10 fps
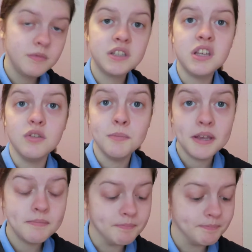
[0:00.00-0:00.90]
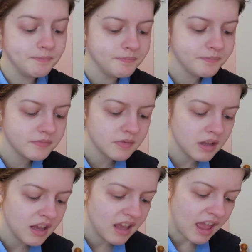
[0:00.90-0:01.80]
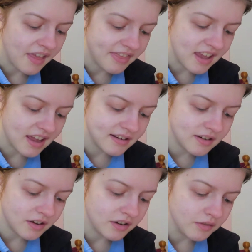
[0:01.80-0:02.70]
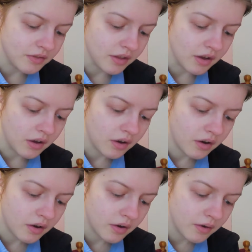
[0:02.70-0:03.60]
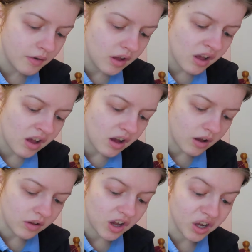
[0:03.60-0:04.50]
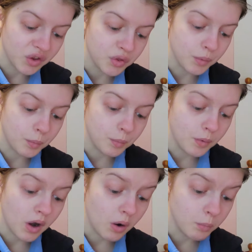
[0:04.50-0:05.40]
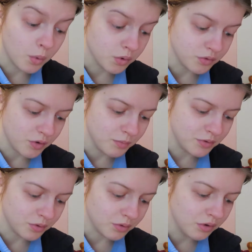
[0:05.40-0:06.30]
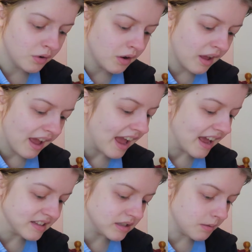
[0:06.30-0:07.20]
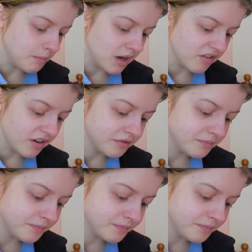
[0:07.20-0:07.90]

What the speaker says: Excuse me. At the end of the hall hung a wardrobe door as a mirror.